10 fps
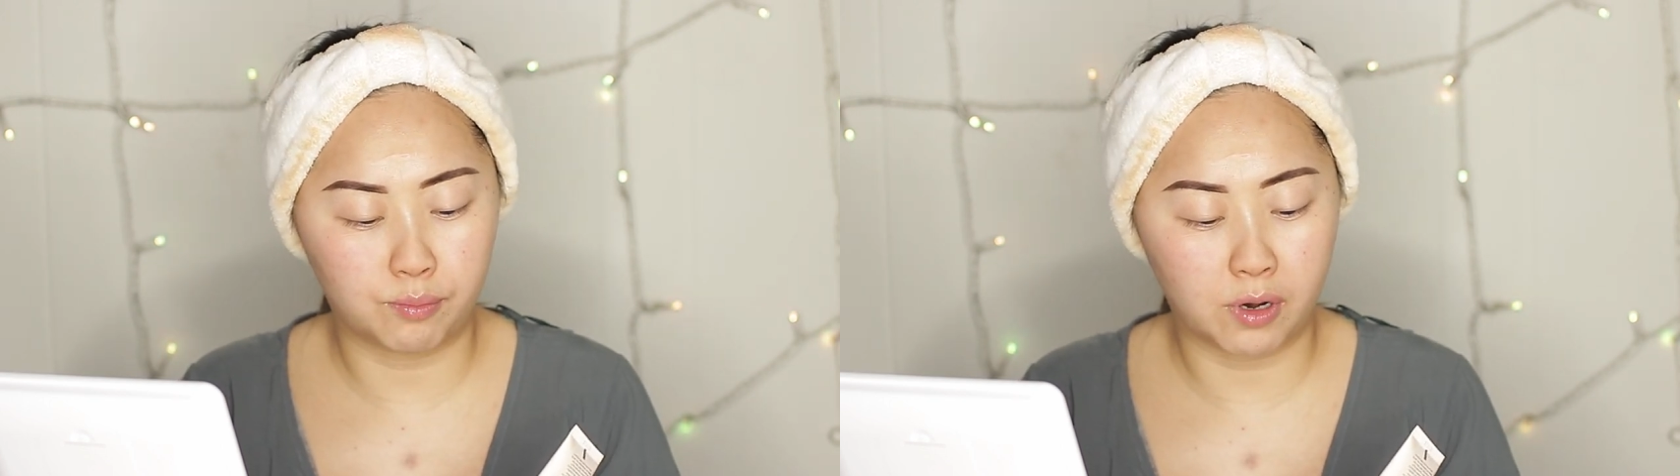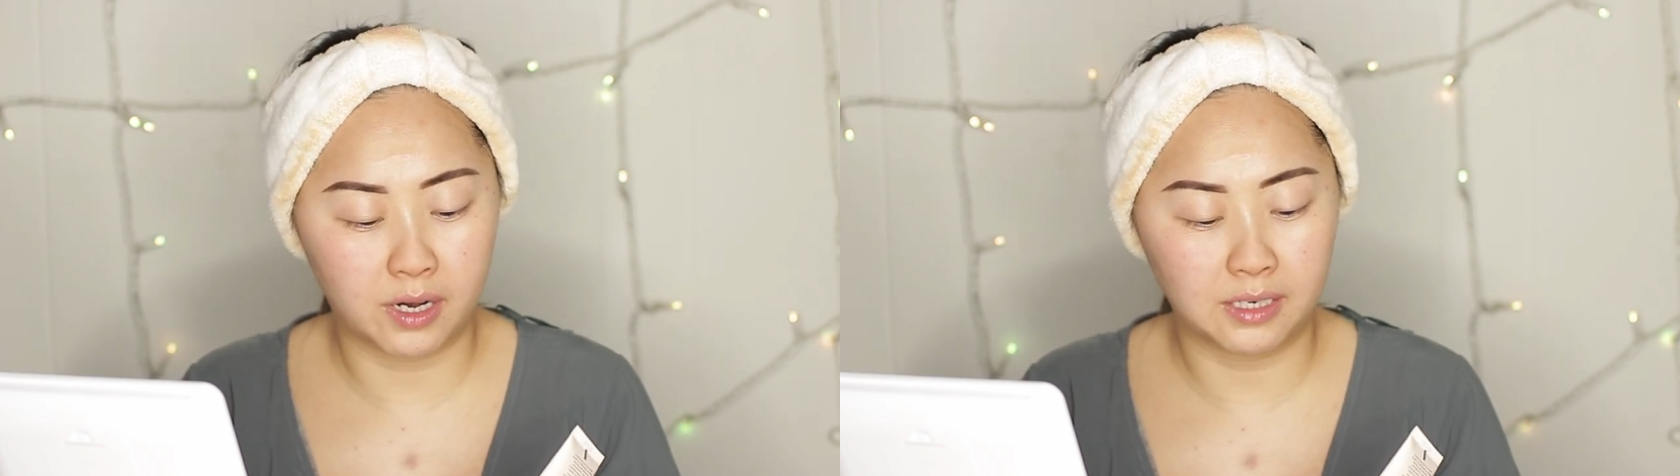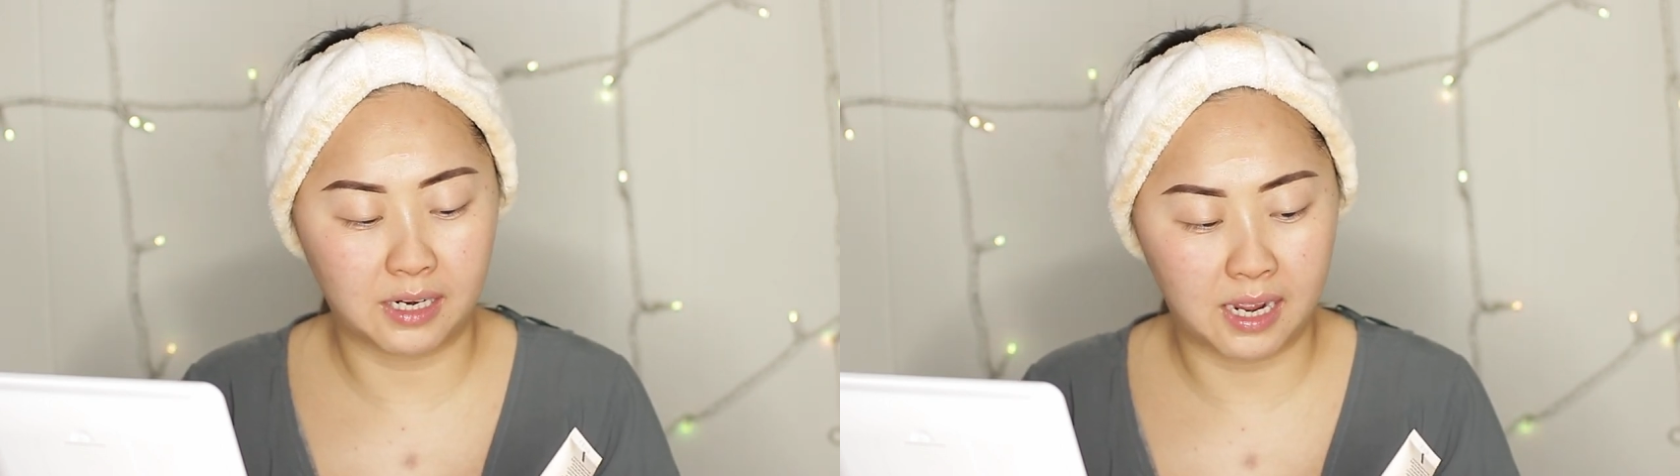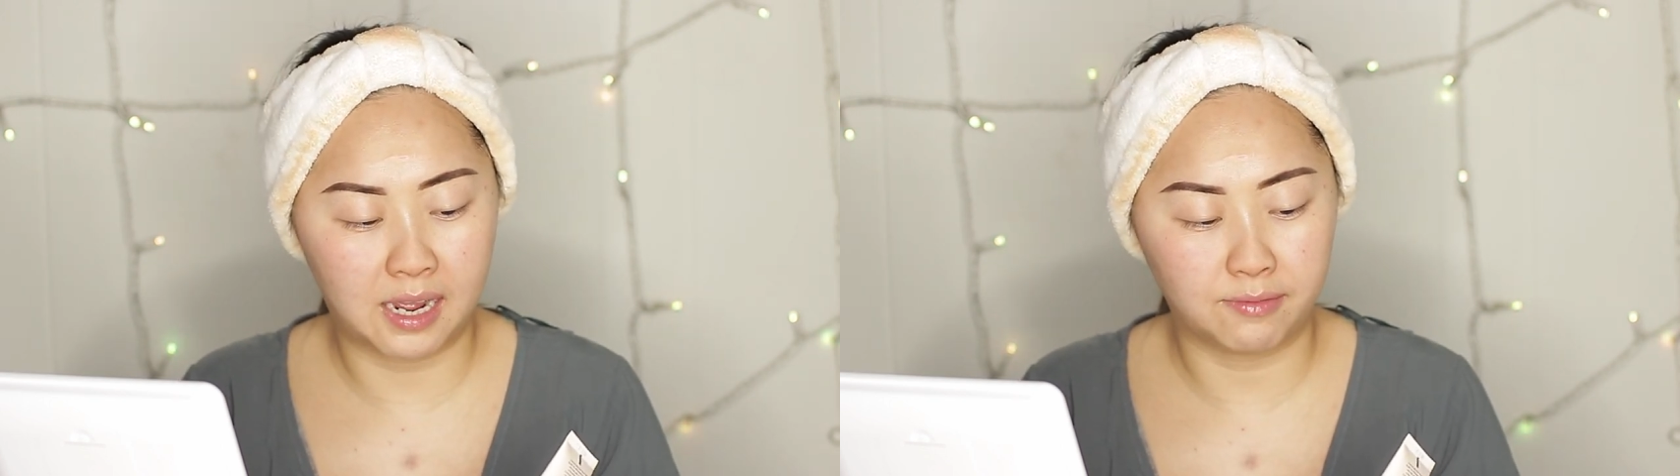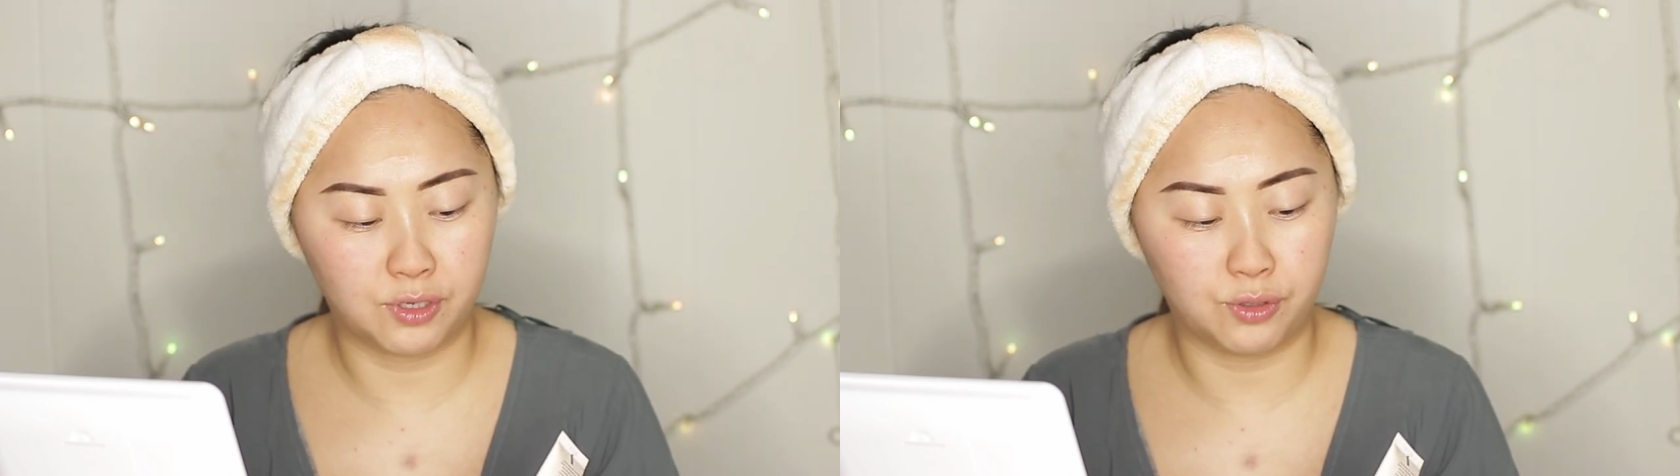product, I
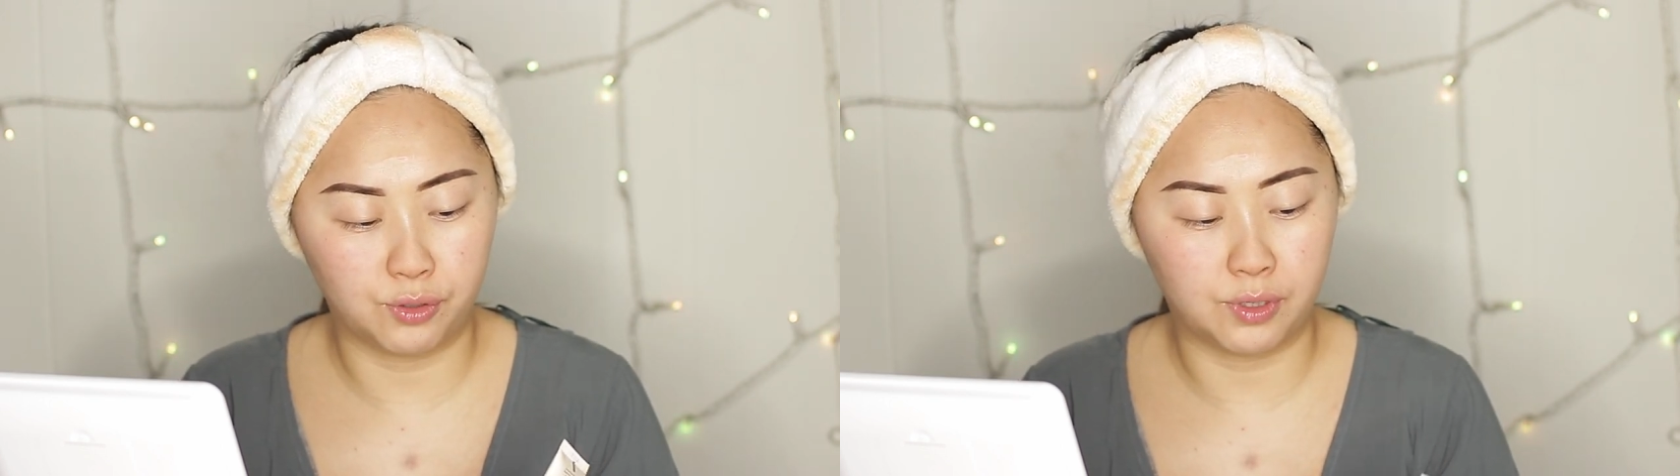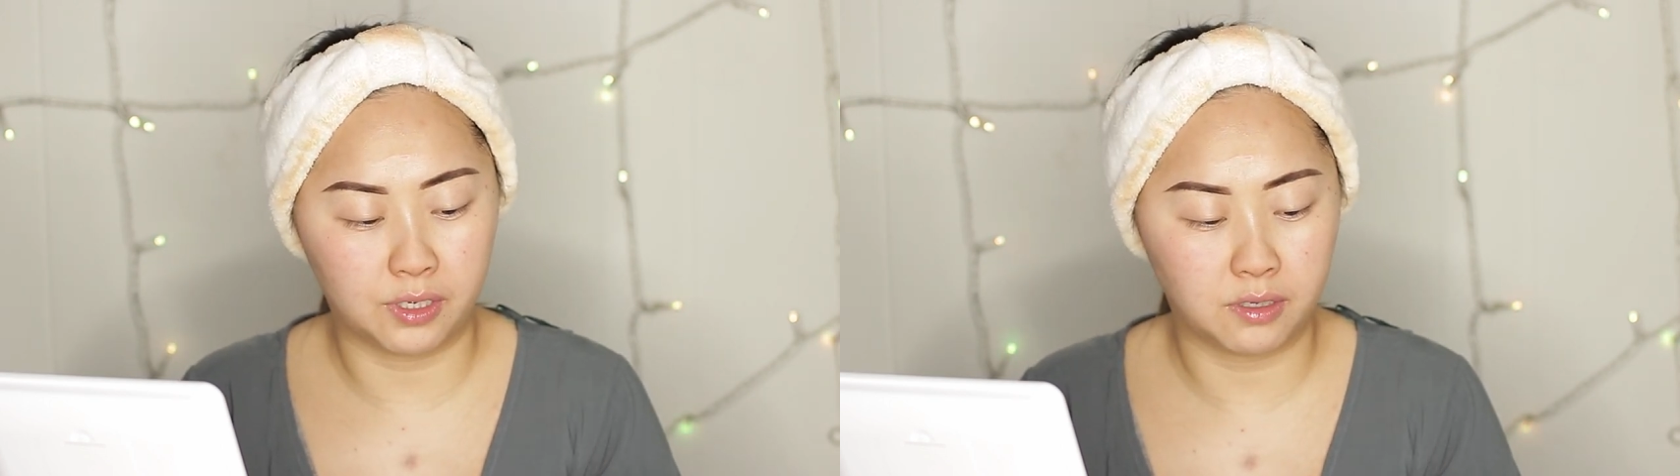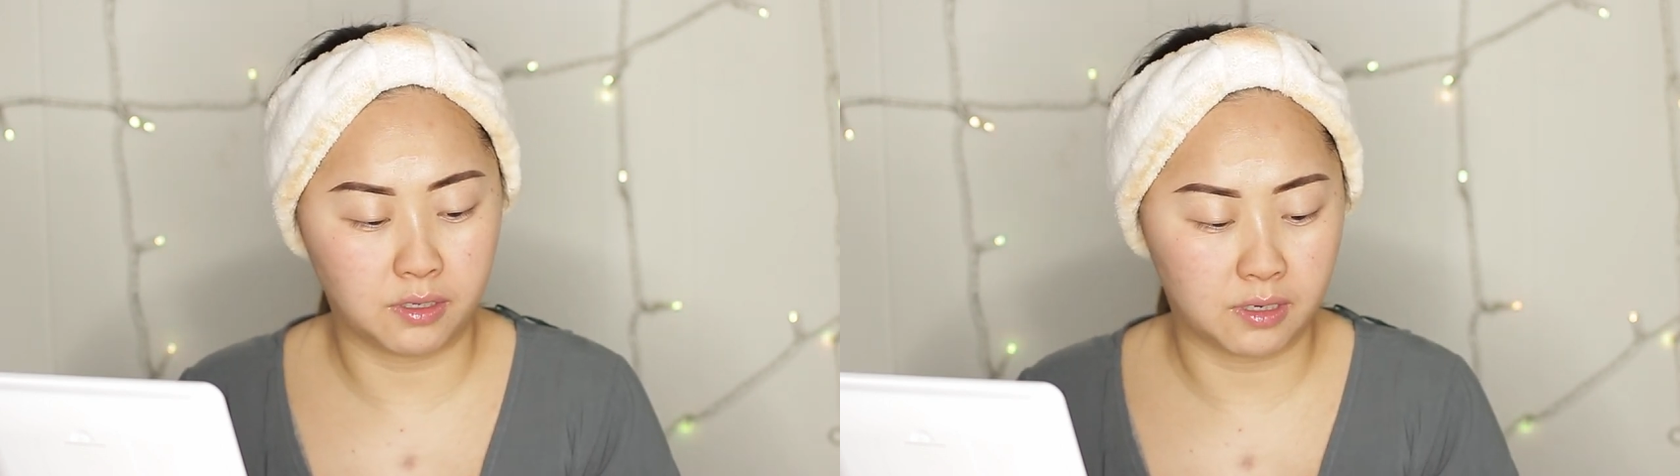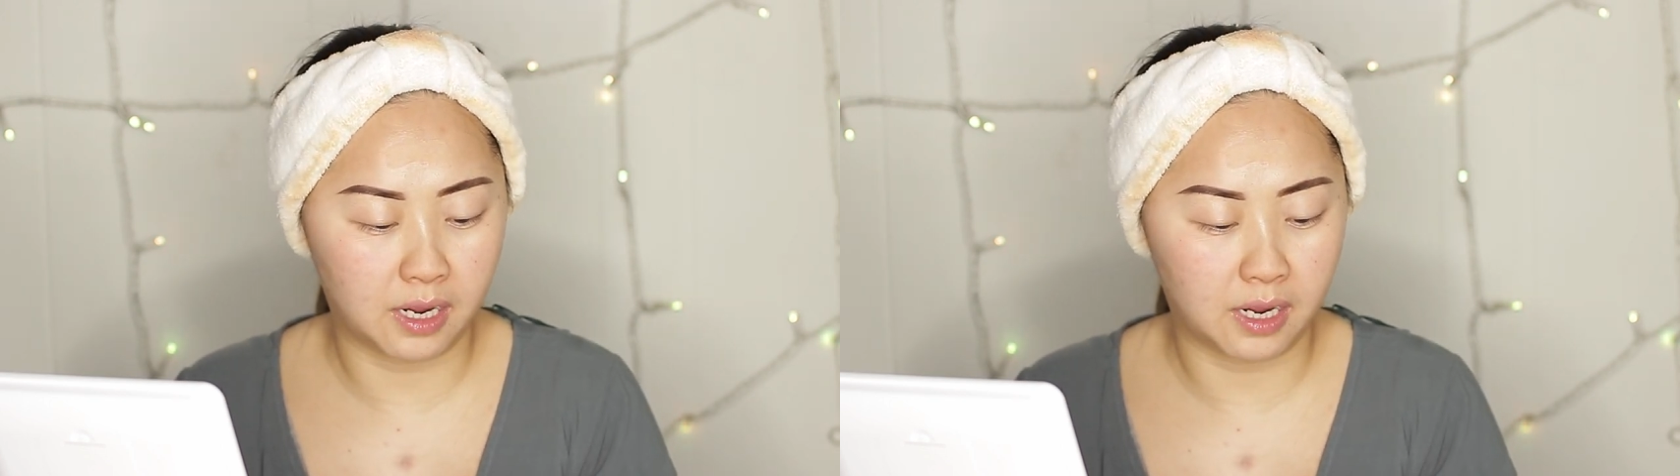have to do this.